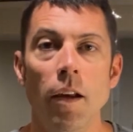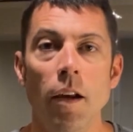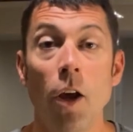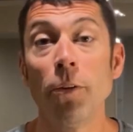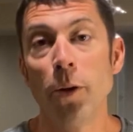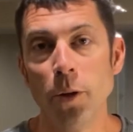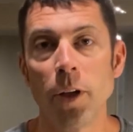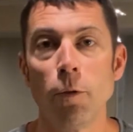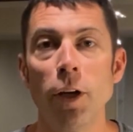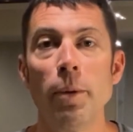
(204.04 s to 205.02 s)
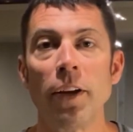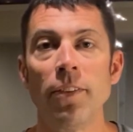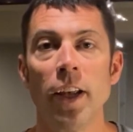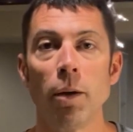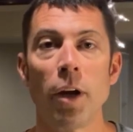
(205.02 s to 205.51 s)
Also, you can read about
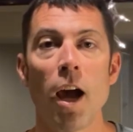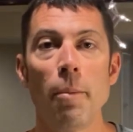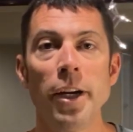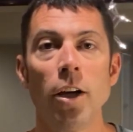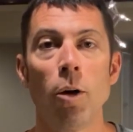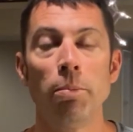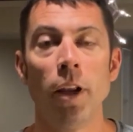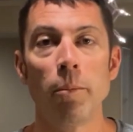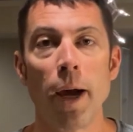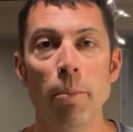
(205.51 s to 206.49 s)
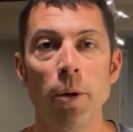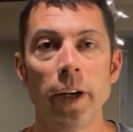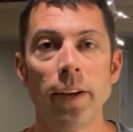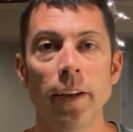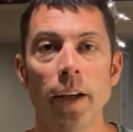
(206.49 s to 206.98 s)
stand-up comedy. I'll plug my
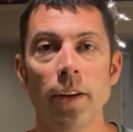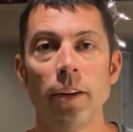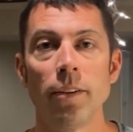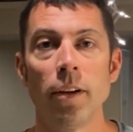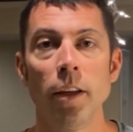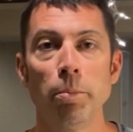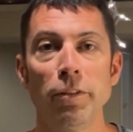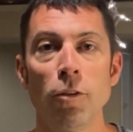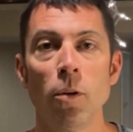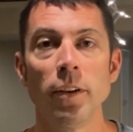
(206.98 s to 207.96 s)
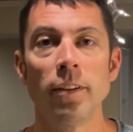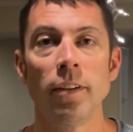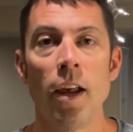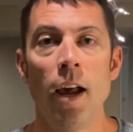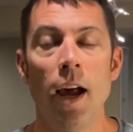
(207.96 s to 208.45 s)
book at the end of this clip, of course.
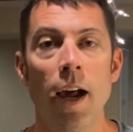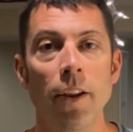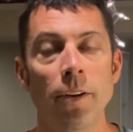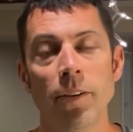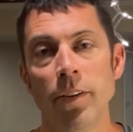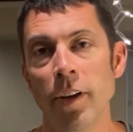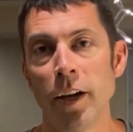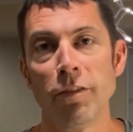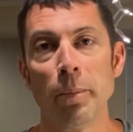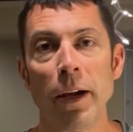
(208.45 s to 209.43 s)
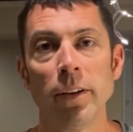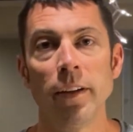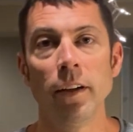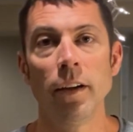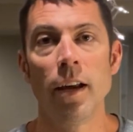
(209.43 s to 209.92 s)
There's a ton of them out
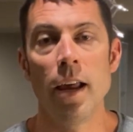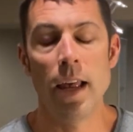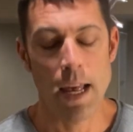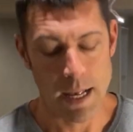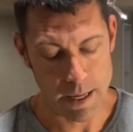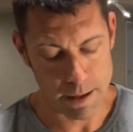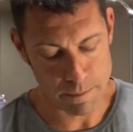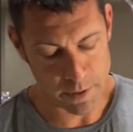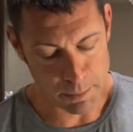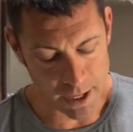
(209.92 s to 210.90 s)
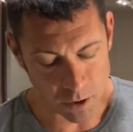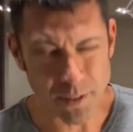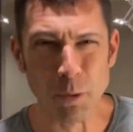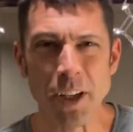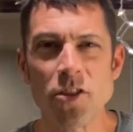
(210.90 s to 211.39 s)
there. You may
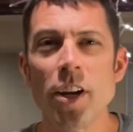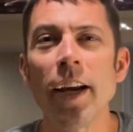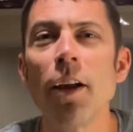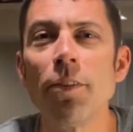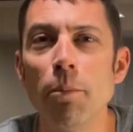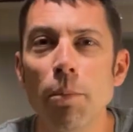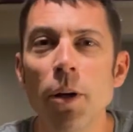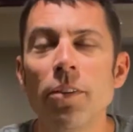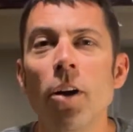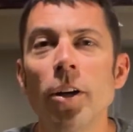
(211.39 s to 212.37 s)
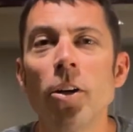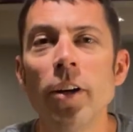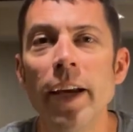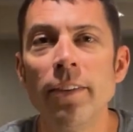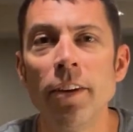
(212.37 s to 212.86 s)
also want to check out some books on
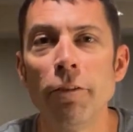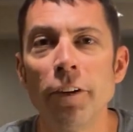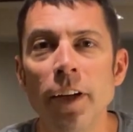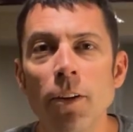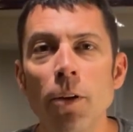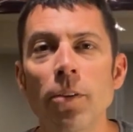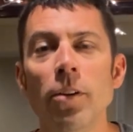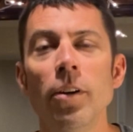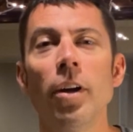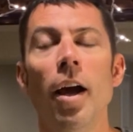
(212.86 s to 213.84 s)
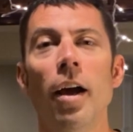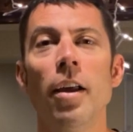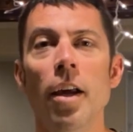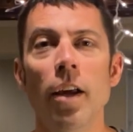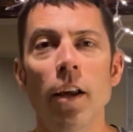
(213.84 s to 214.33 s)
creativity. Those are
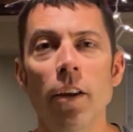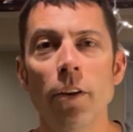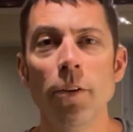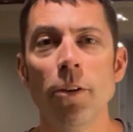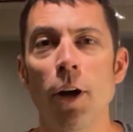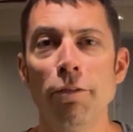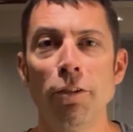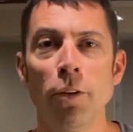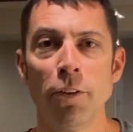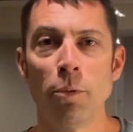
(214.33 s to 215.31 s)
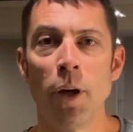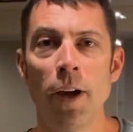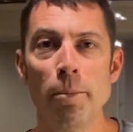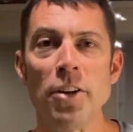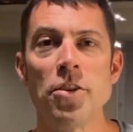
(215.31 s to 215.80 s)
helpful as well. I
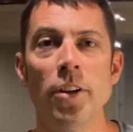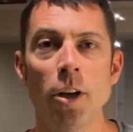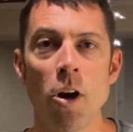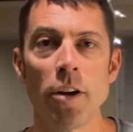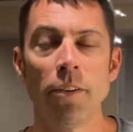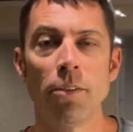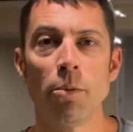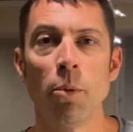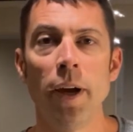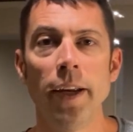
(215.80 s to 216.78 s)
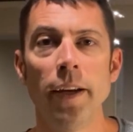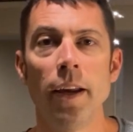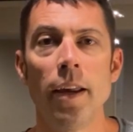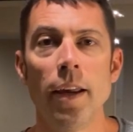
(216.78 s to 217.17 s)
mentioned The Artist's Way.